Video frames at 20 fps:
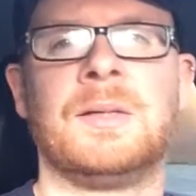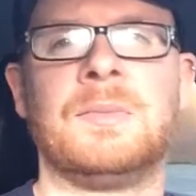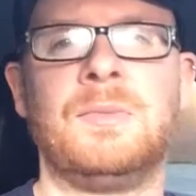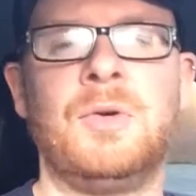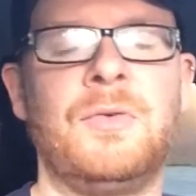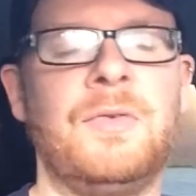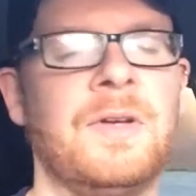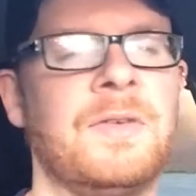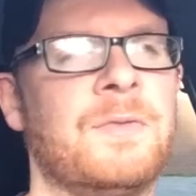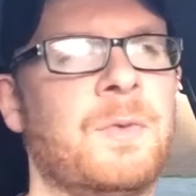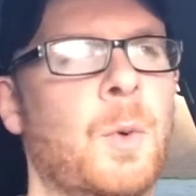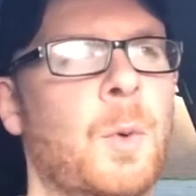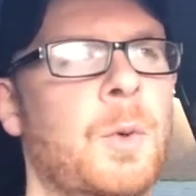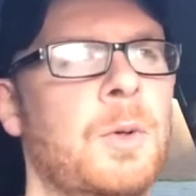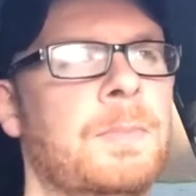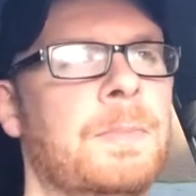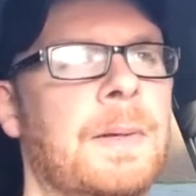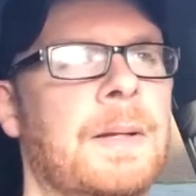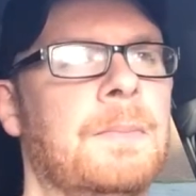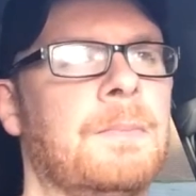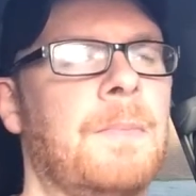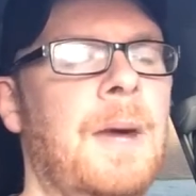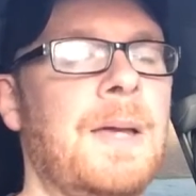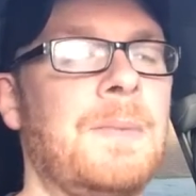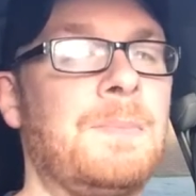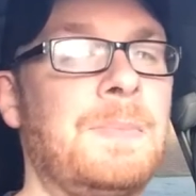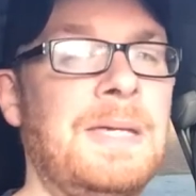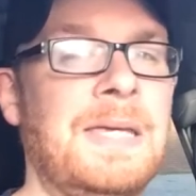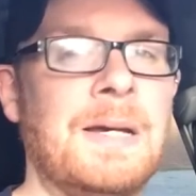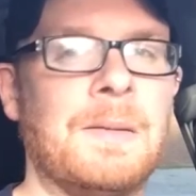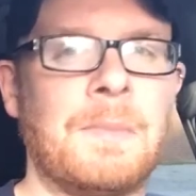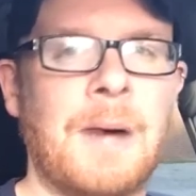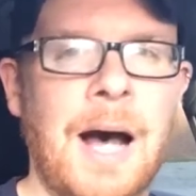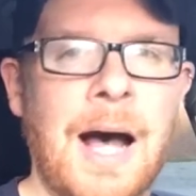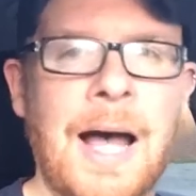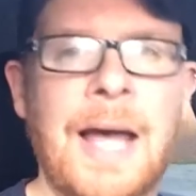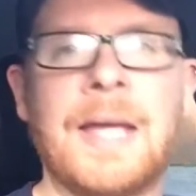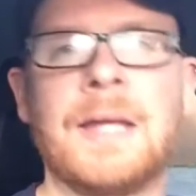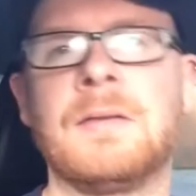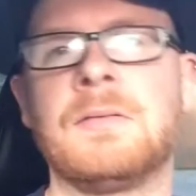moving forward, but my B M
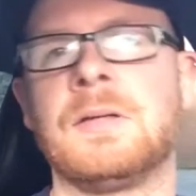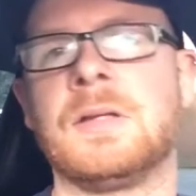I,